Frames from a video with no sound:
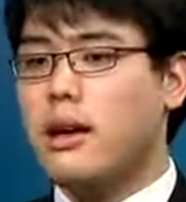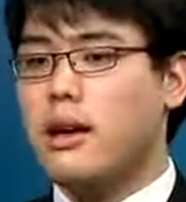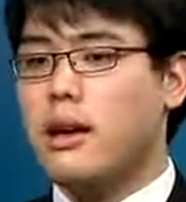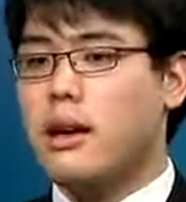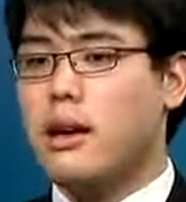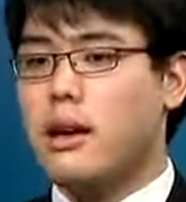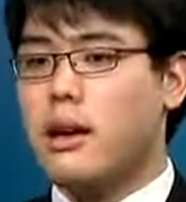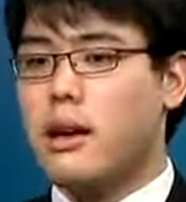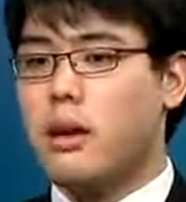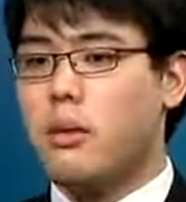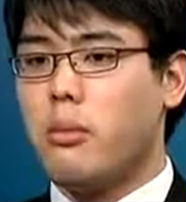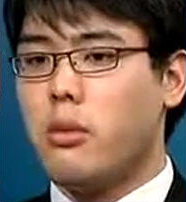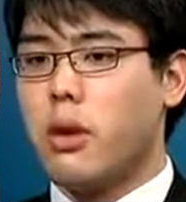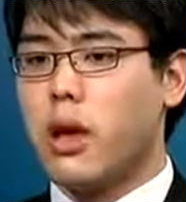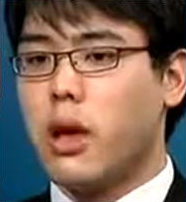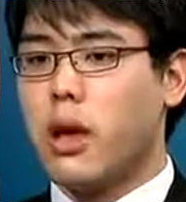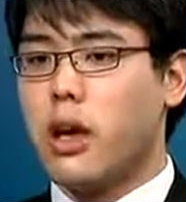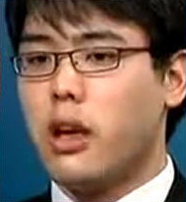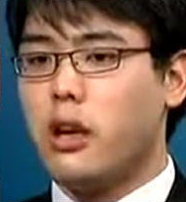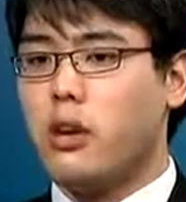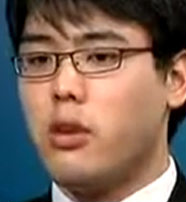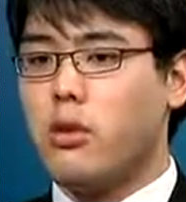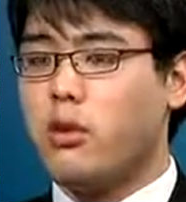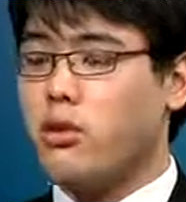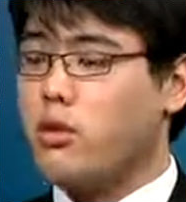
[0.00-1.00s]
Um,
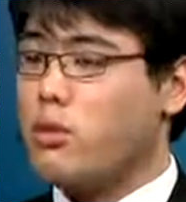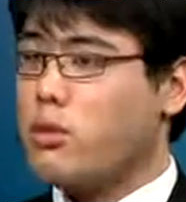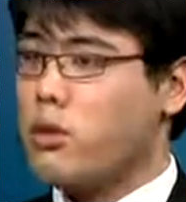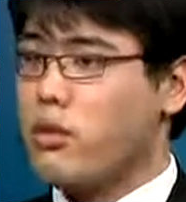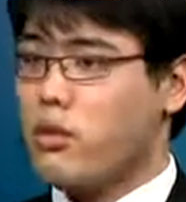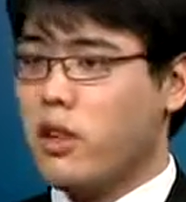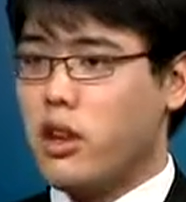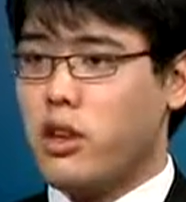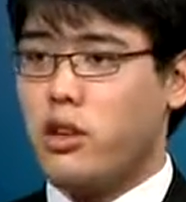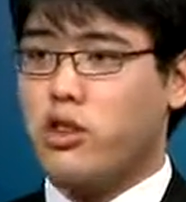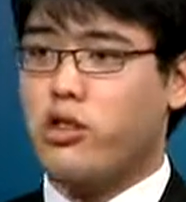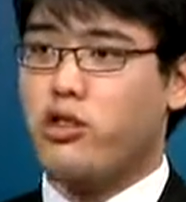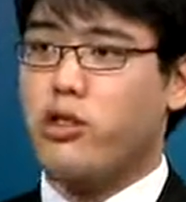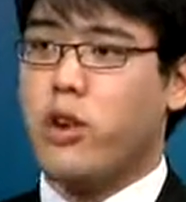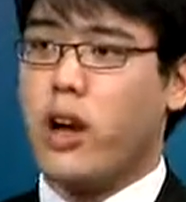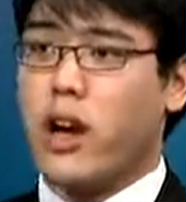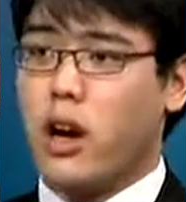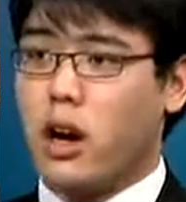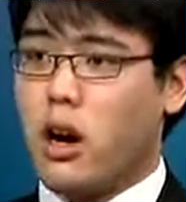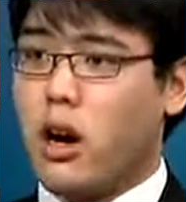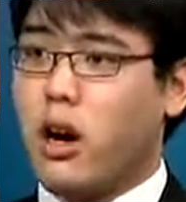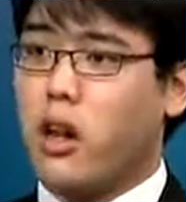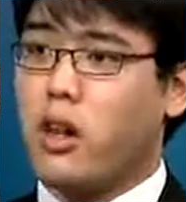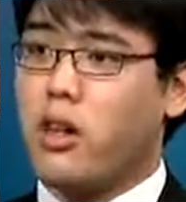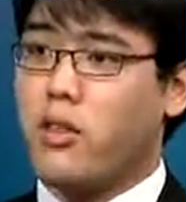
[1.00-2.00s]
and you sort of need to
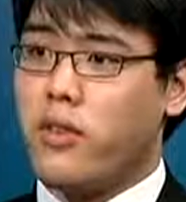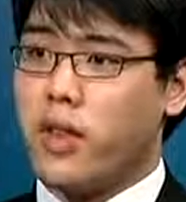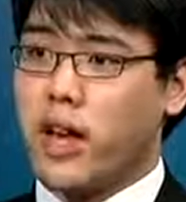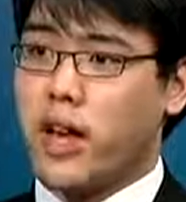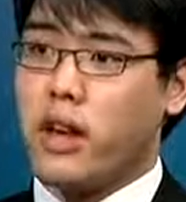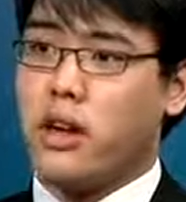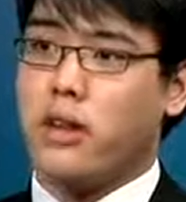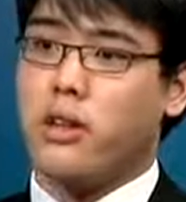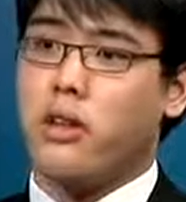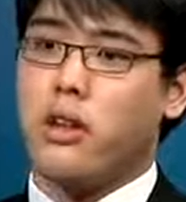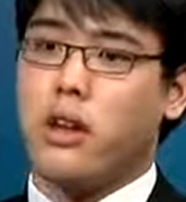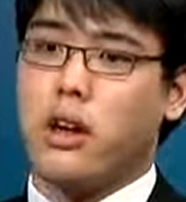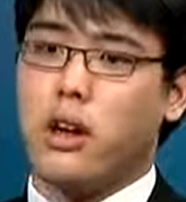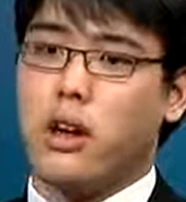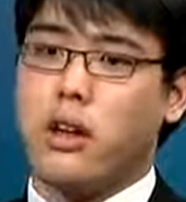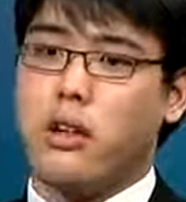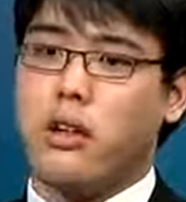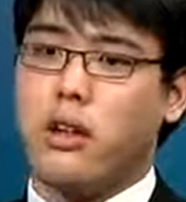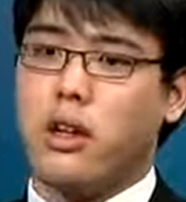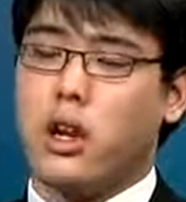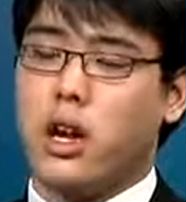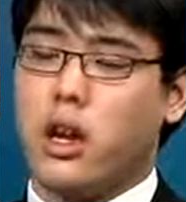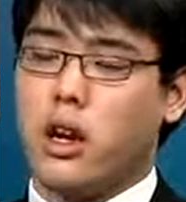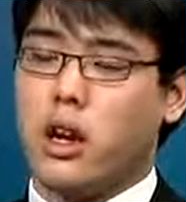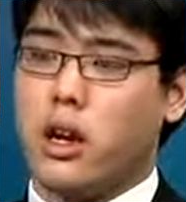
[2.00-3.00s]
track all of that uh,
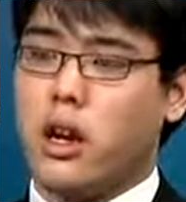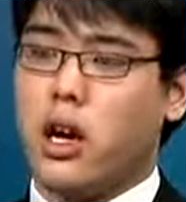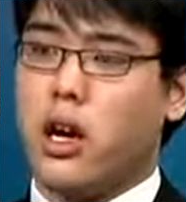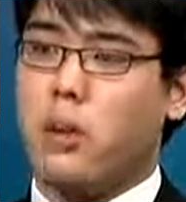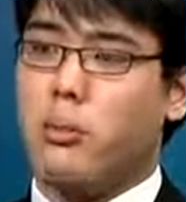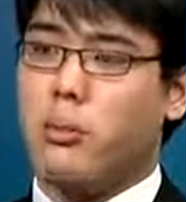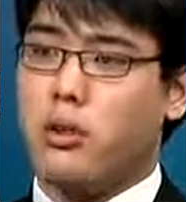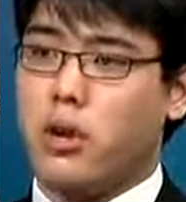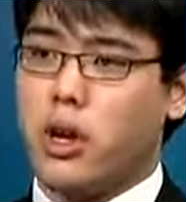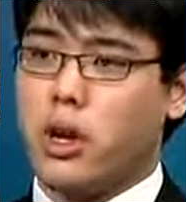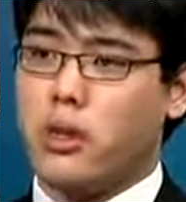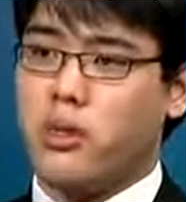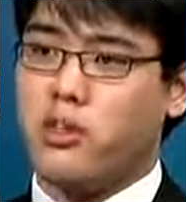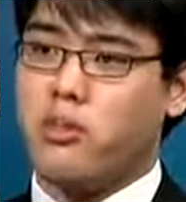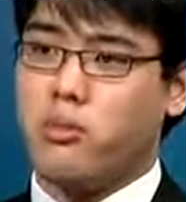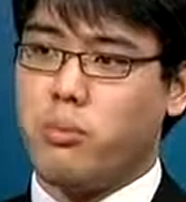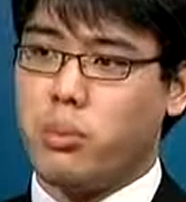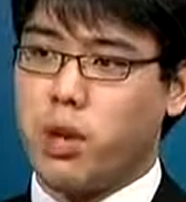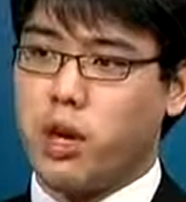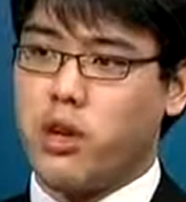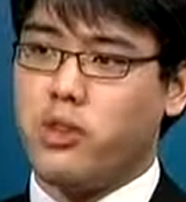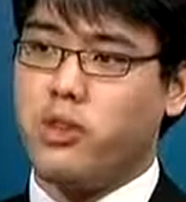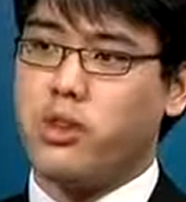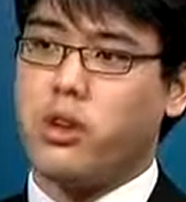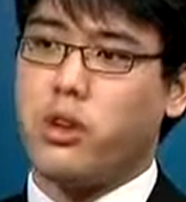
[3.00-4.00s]
to get a comprehensive
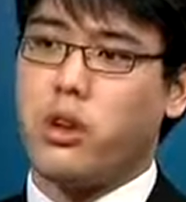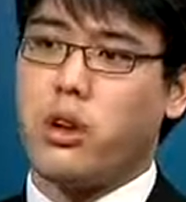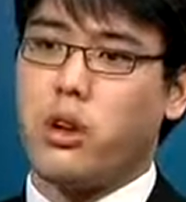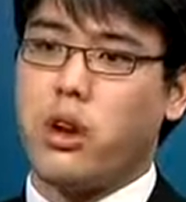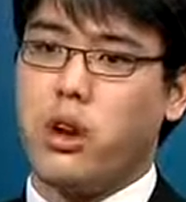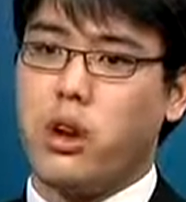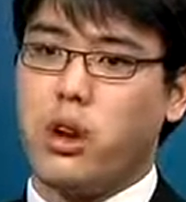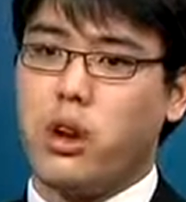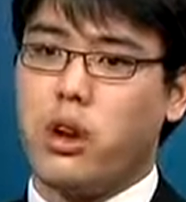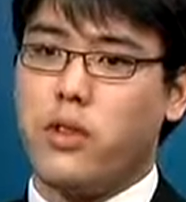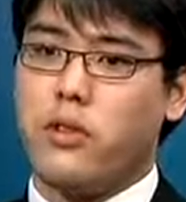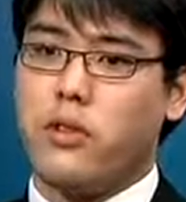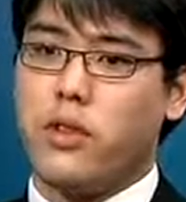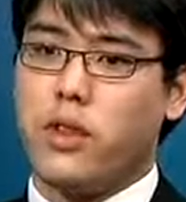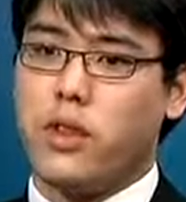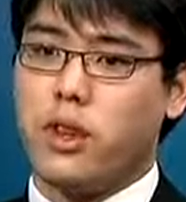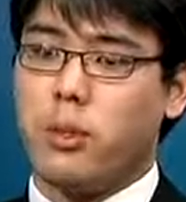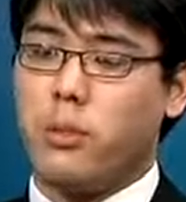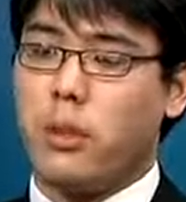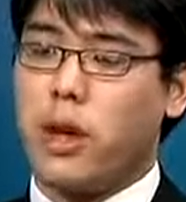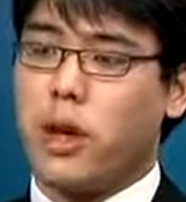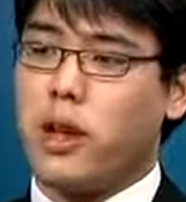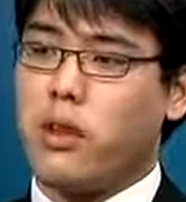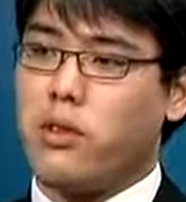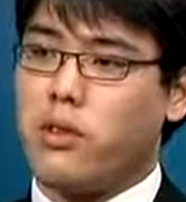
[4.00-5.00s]
picture of the
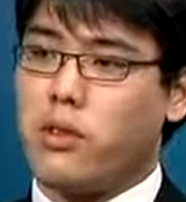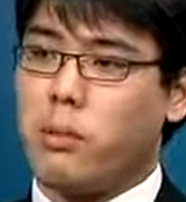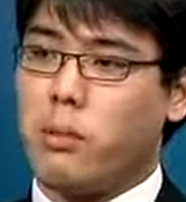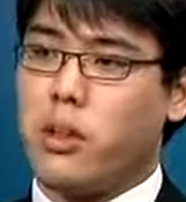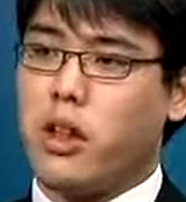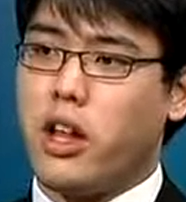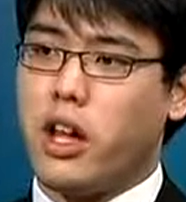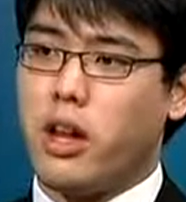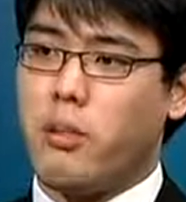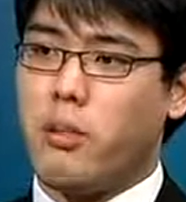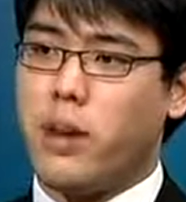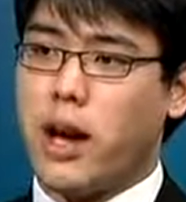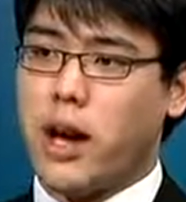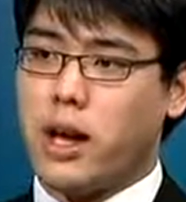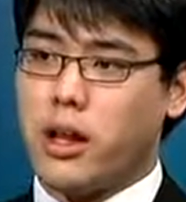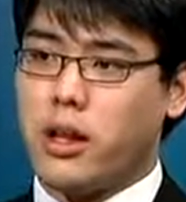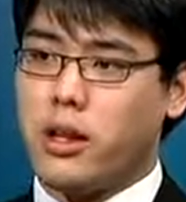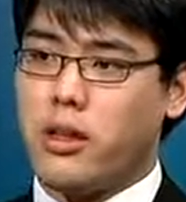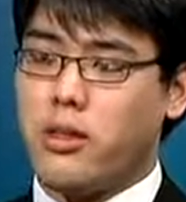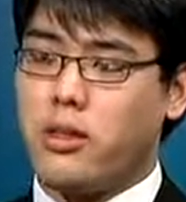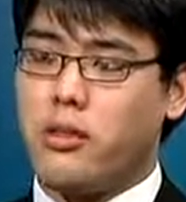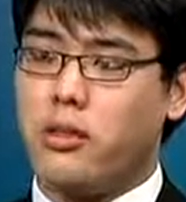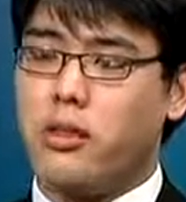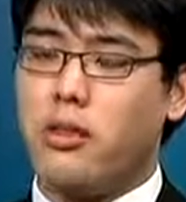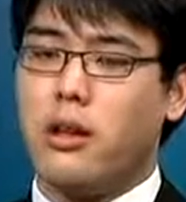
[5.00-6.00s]
demand supply
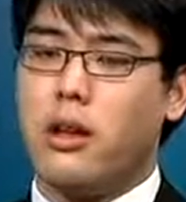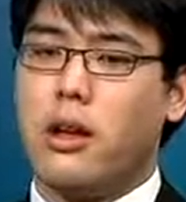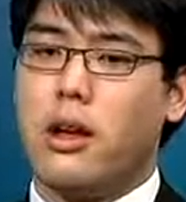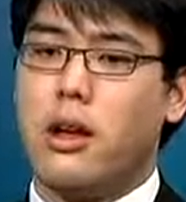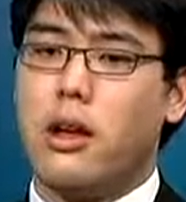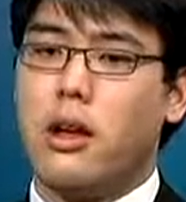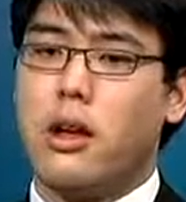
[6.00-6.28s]
balance.